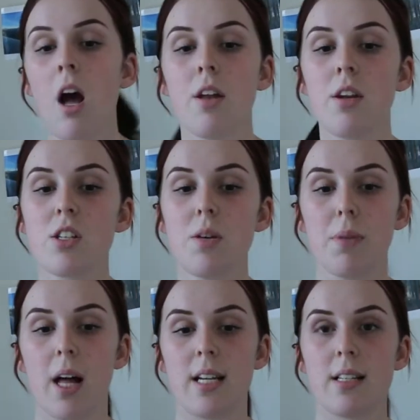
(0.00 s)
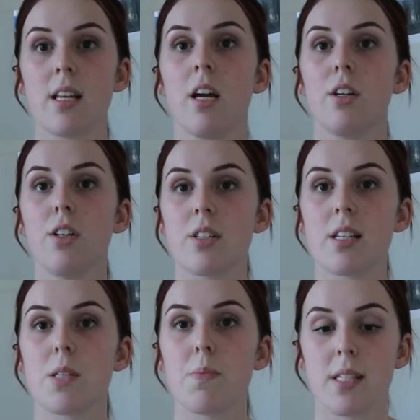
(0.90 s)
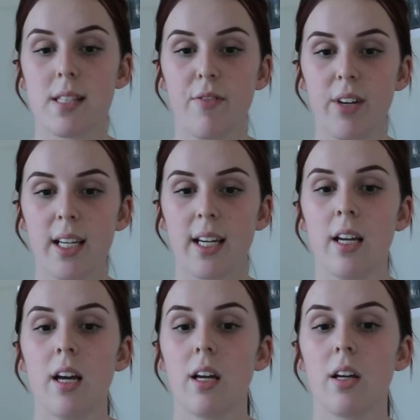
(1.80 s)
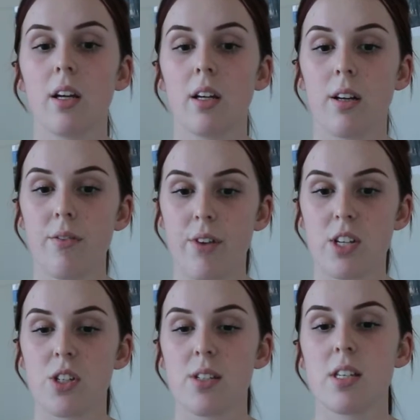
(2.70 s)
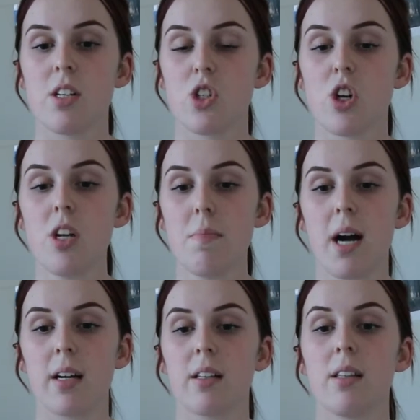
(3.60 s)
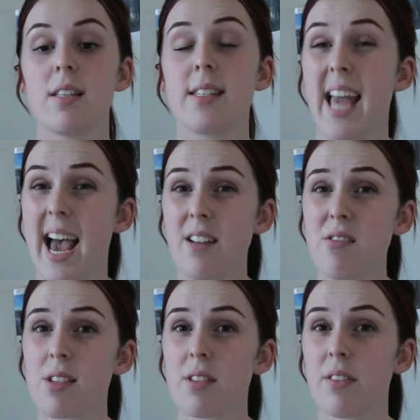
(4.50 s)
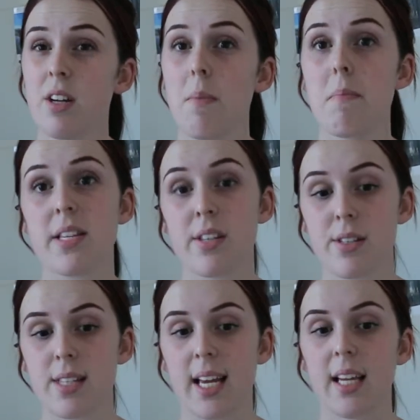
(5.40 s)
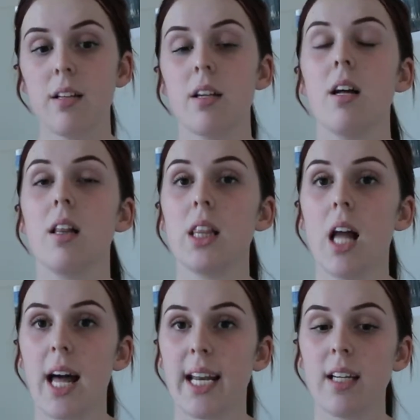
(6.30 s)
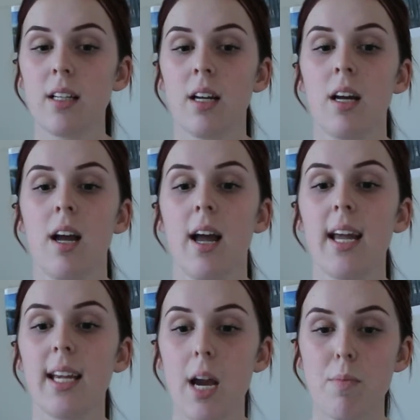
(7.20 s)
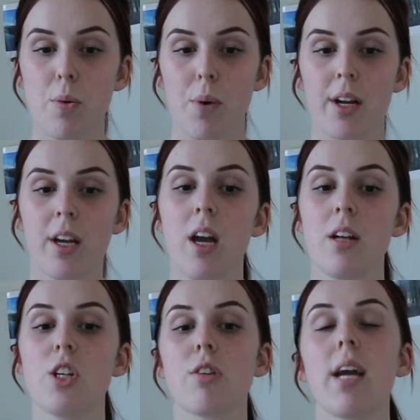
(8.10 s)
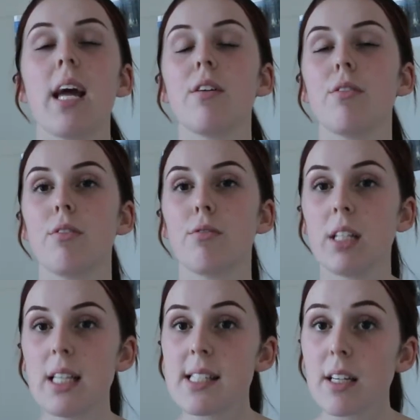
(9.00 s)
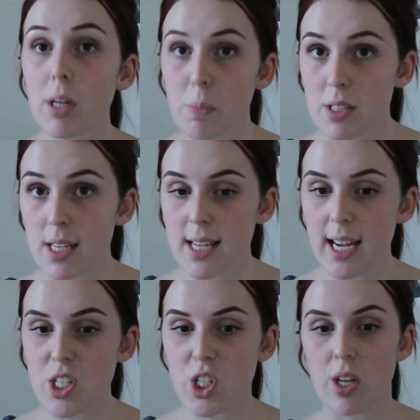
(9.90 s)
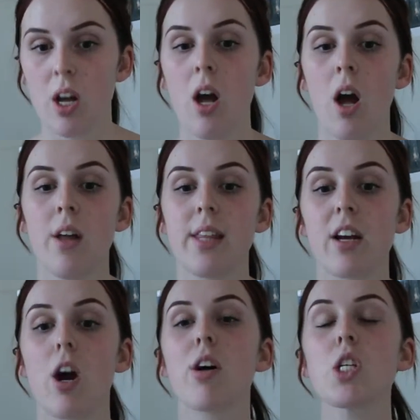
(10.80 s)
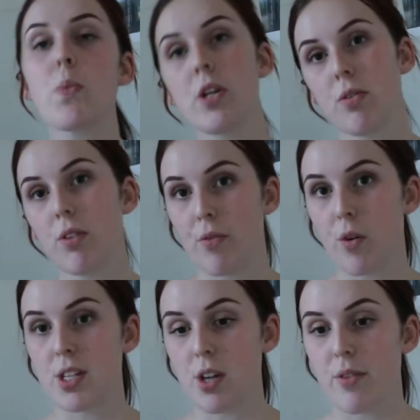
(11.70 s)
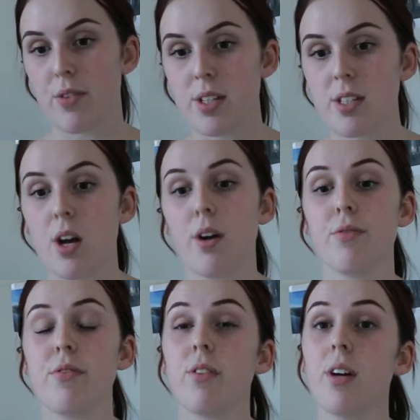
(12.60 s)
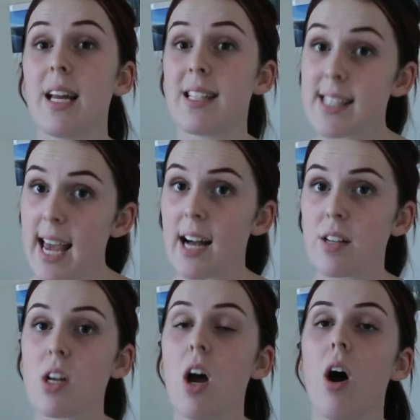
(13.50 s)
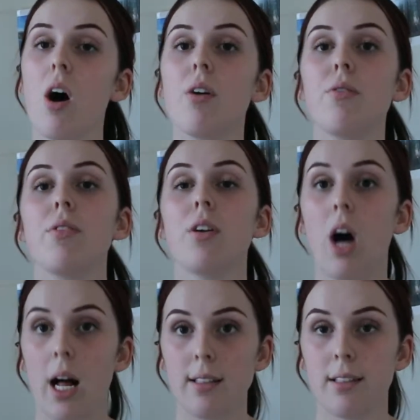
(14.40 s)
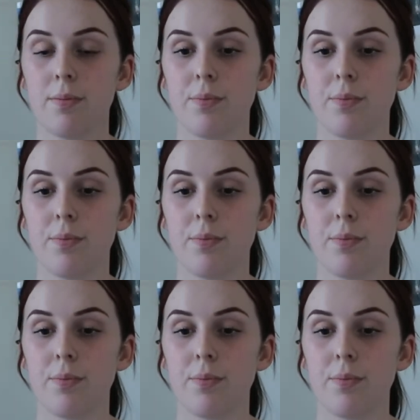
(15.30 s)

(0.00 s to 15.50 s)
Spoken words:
Notes on Blindness uses specific conventions shown among sound, mise-en-scene, lighting, and camera work to create a realistic representation that corresponds with the voiceovers of and sound of Hull.